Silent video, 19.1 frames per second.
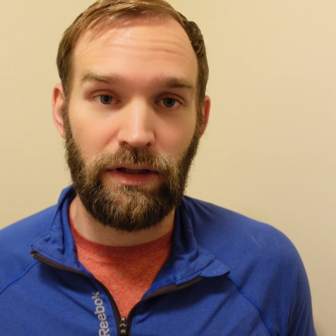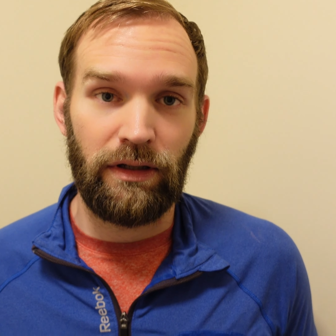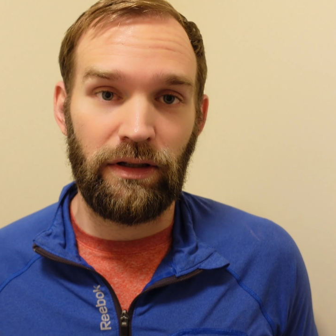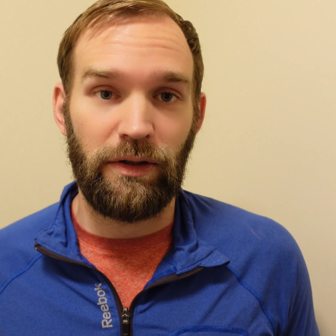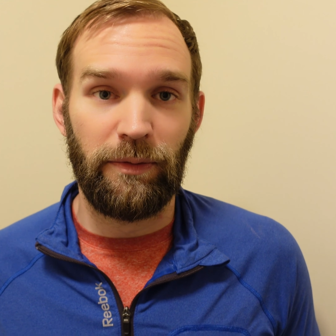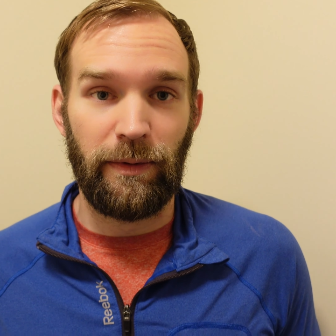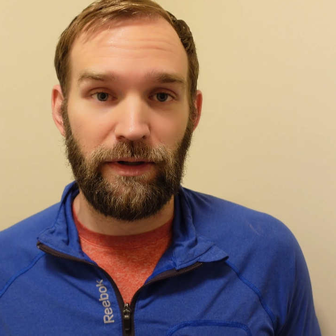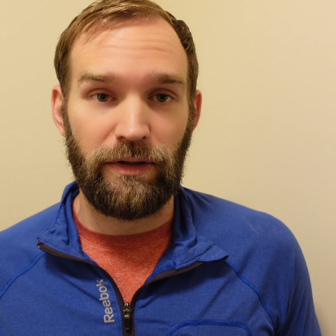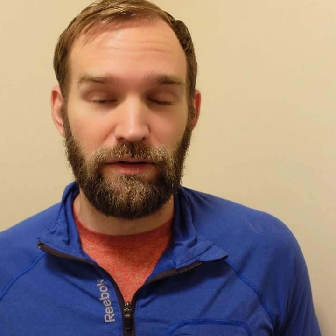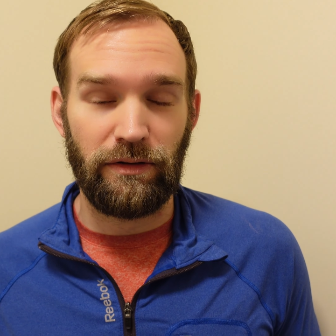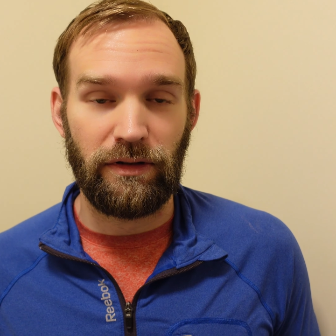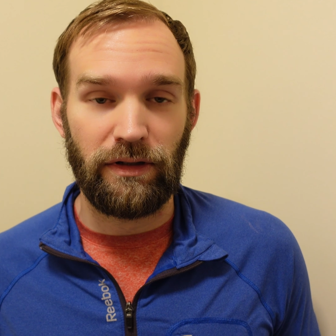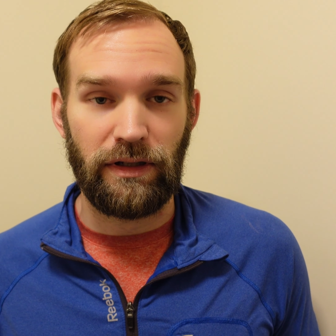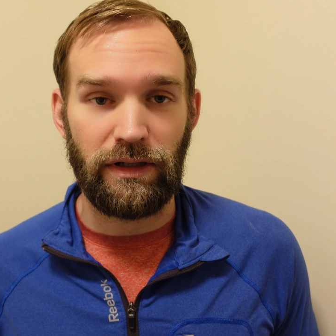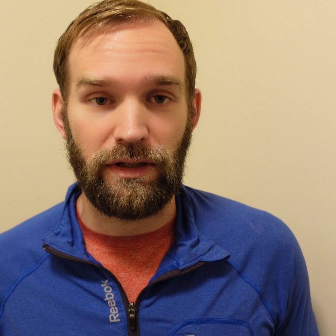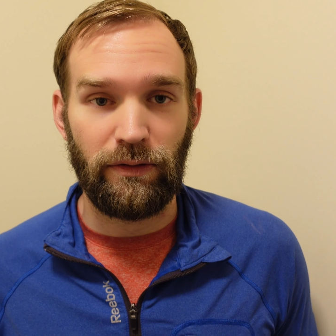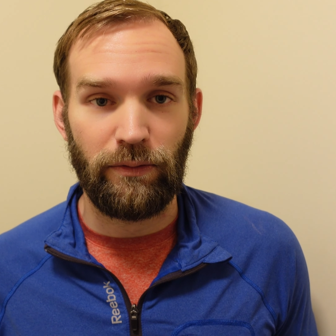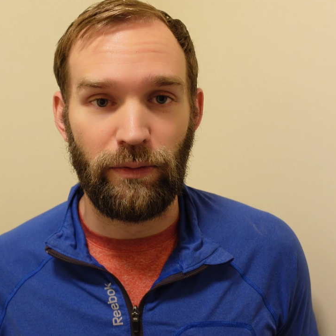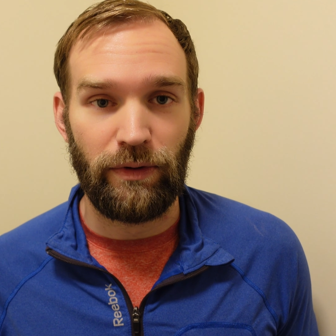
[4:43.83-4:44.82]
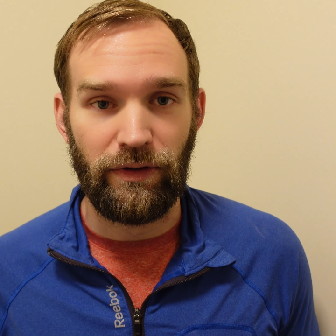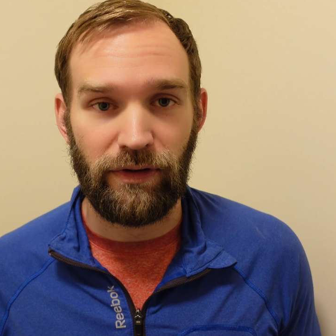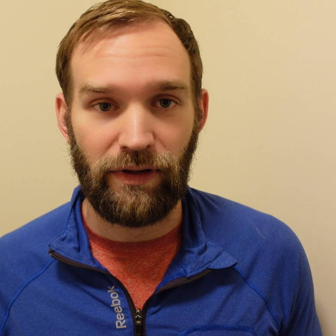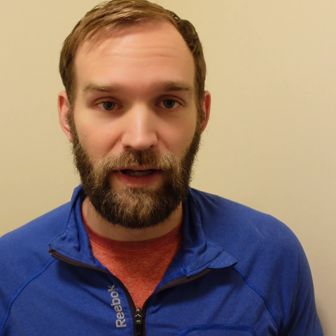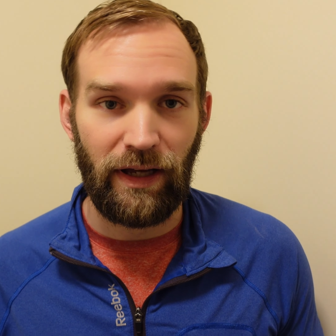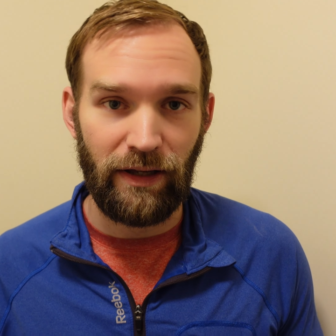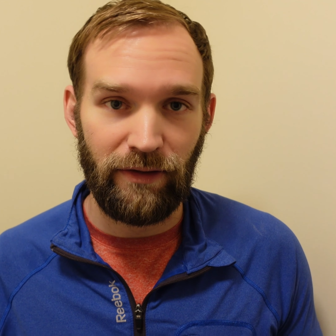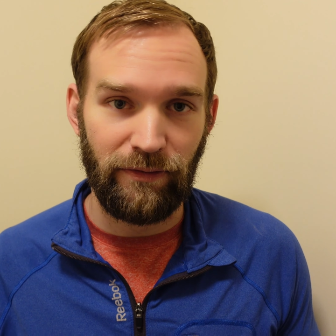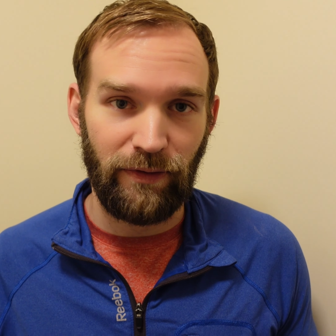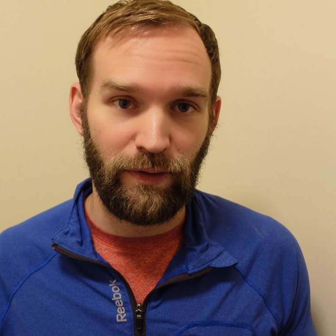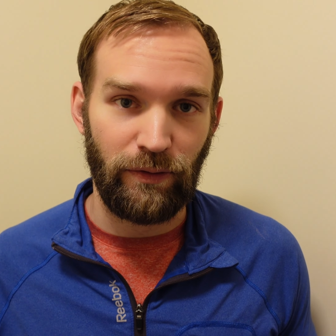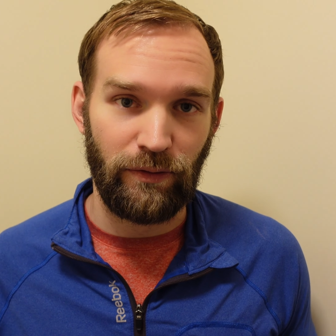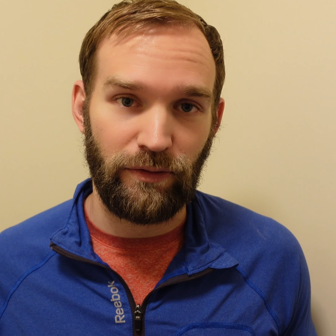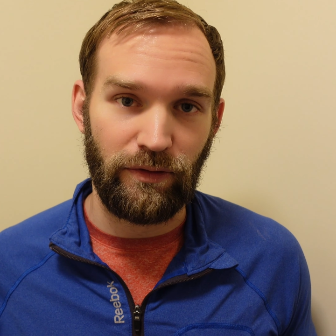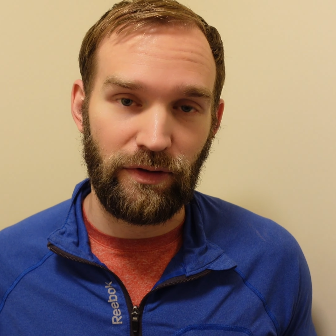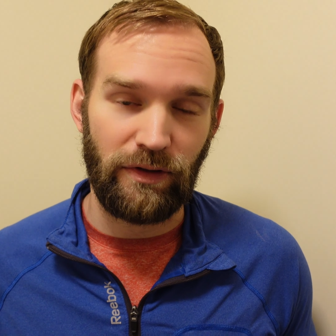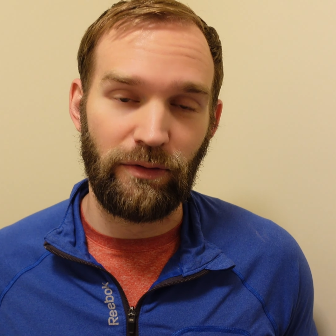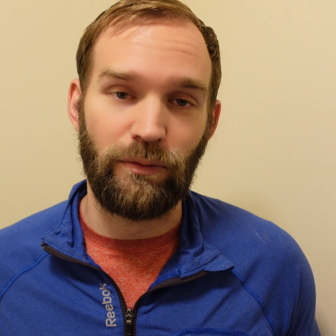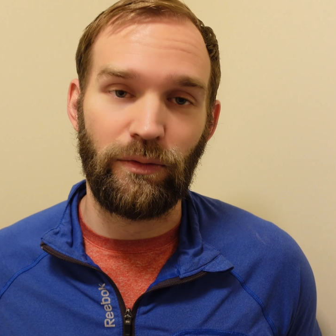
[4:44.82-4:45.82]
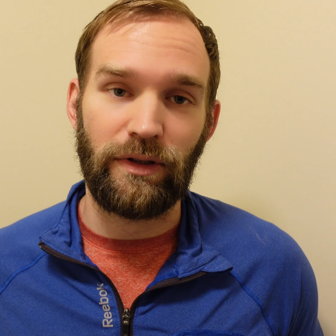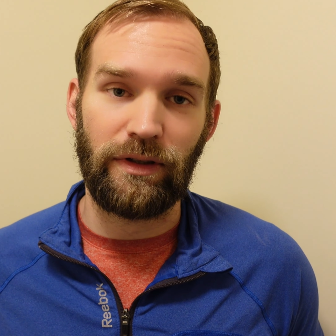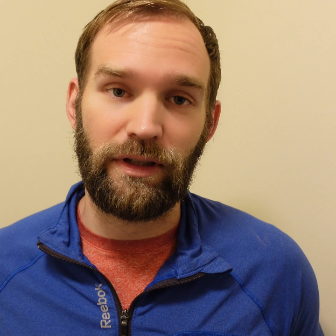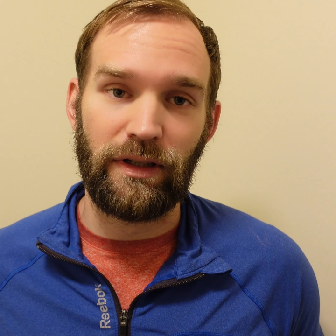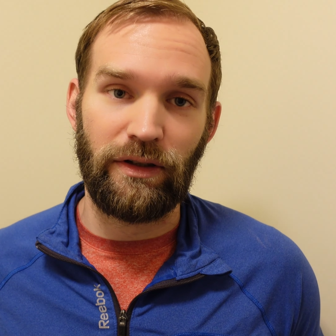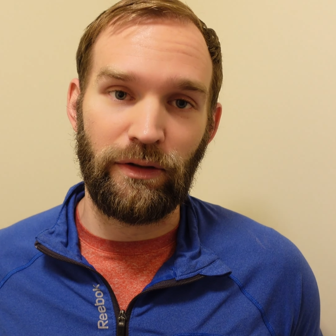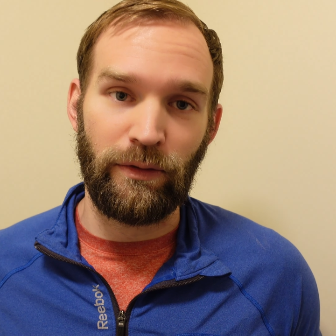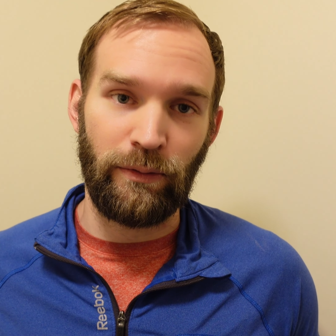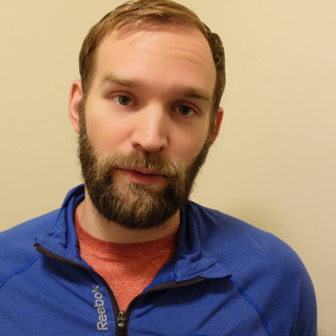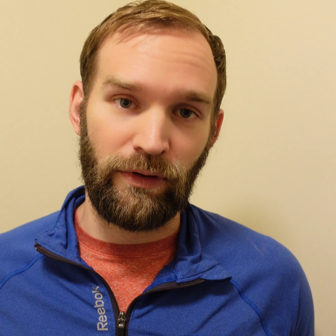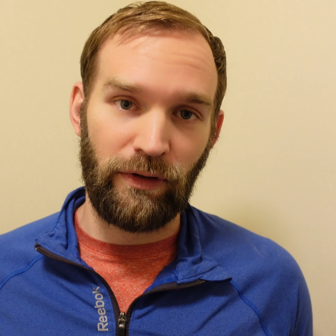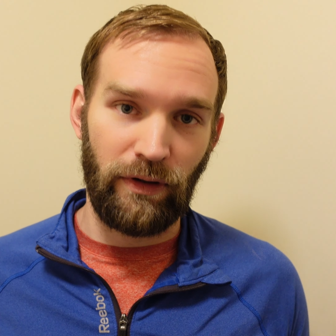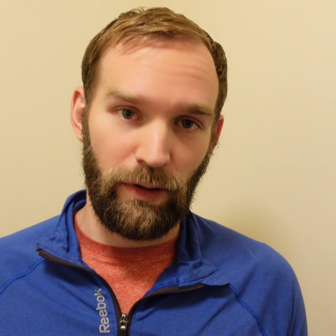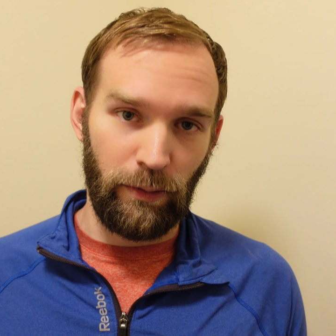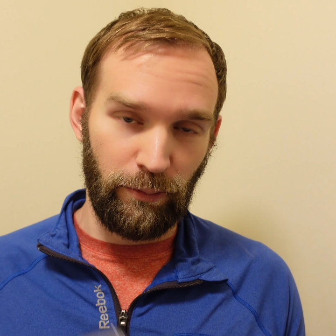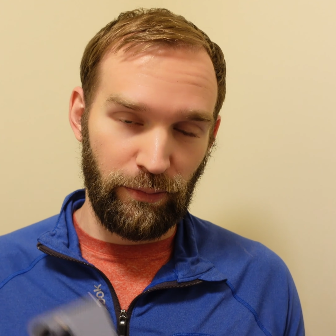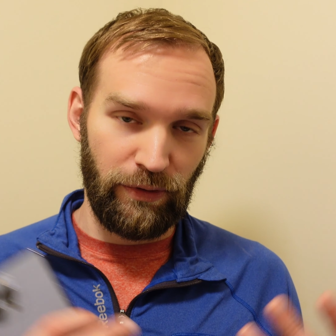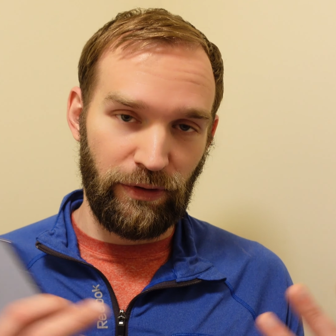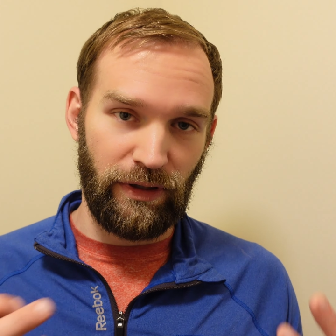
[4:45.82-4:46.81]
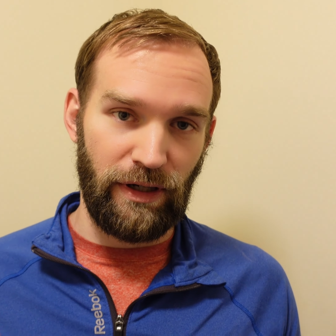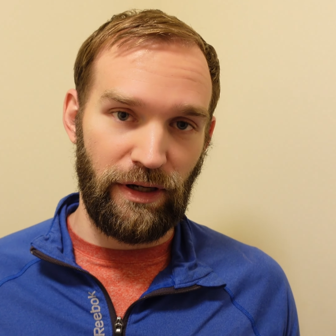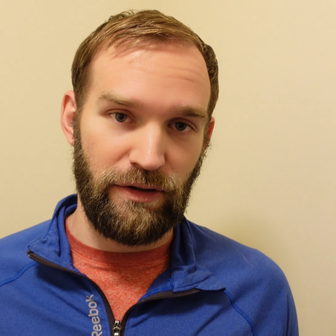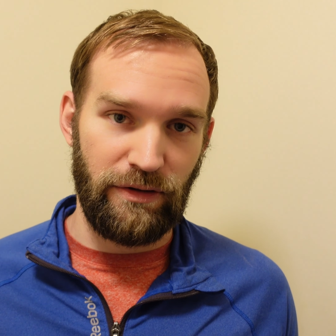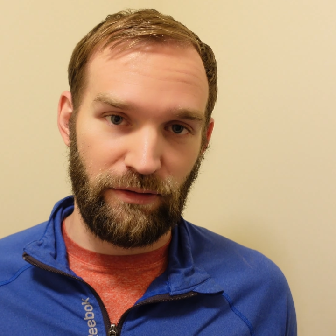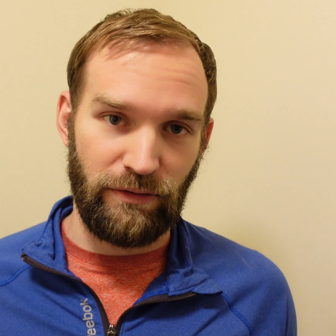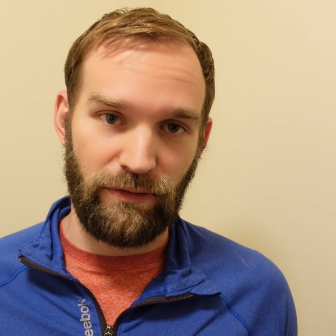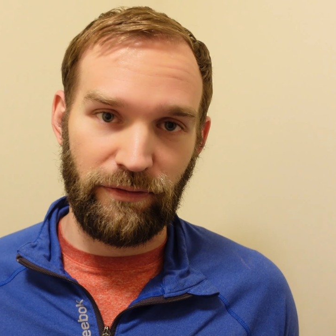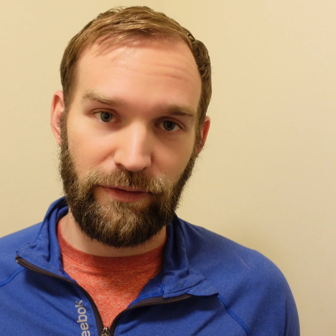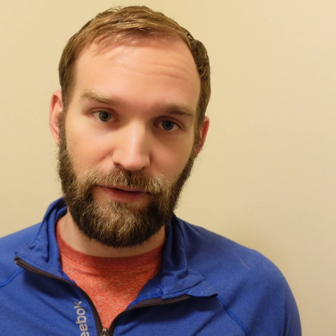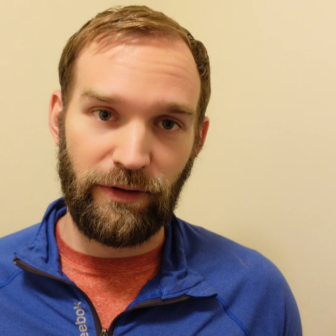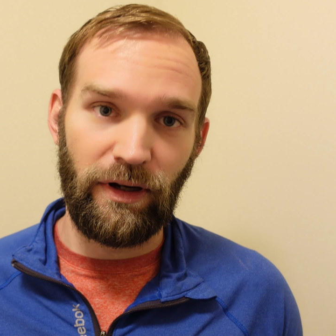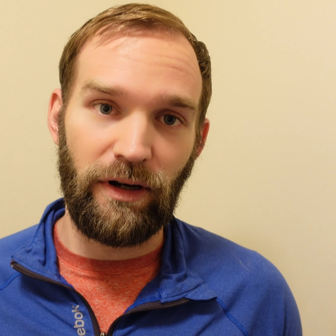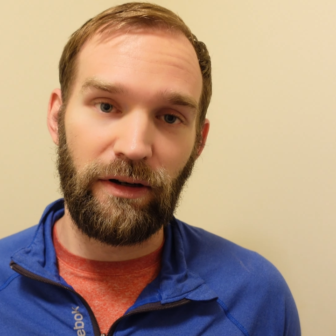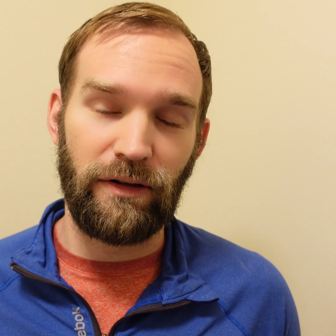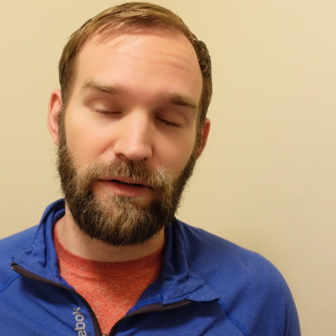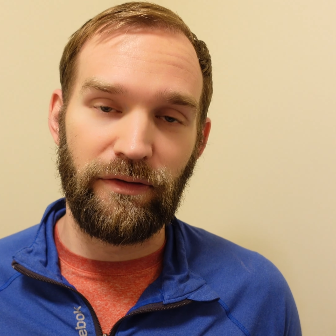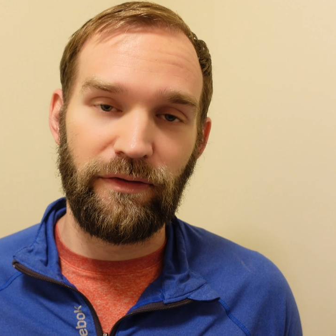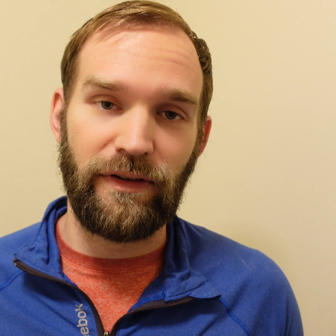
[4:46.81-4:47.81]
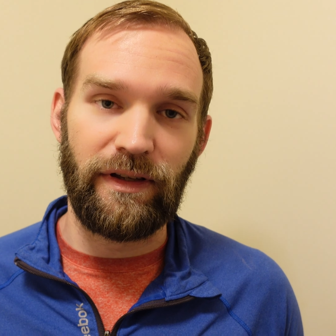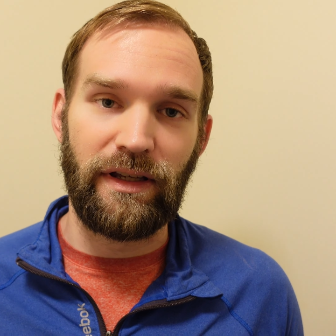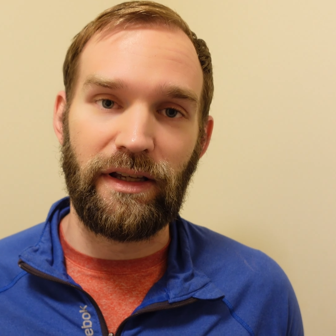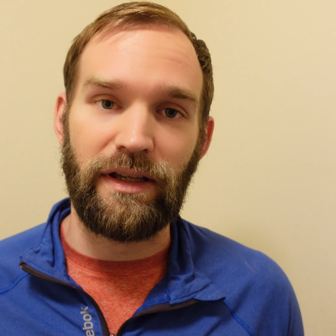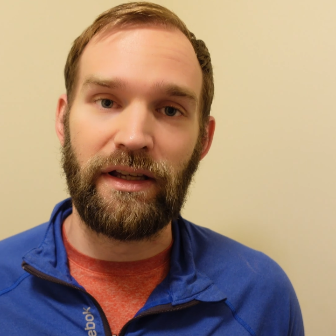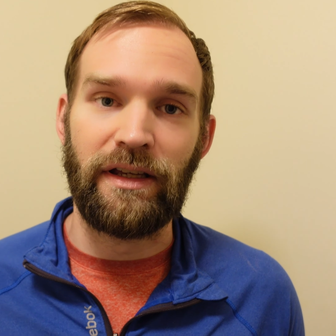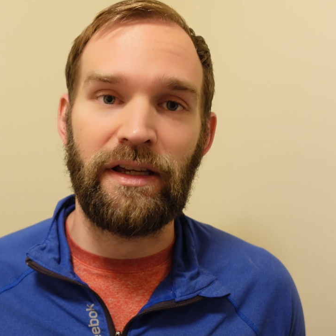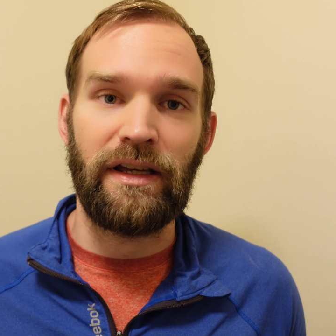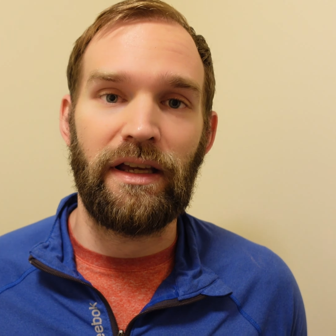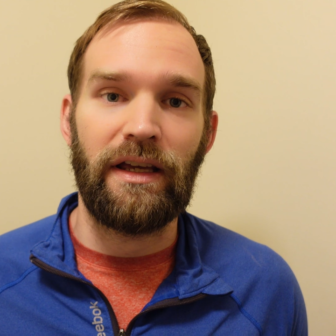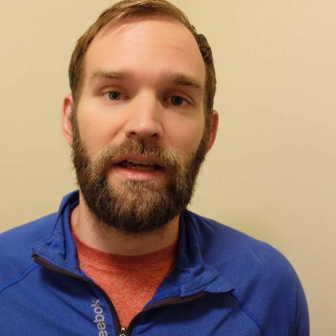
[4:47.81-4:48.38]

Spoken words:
especially with iPhones and what they do with computational photography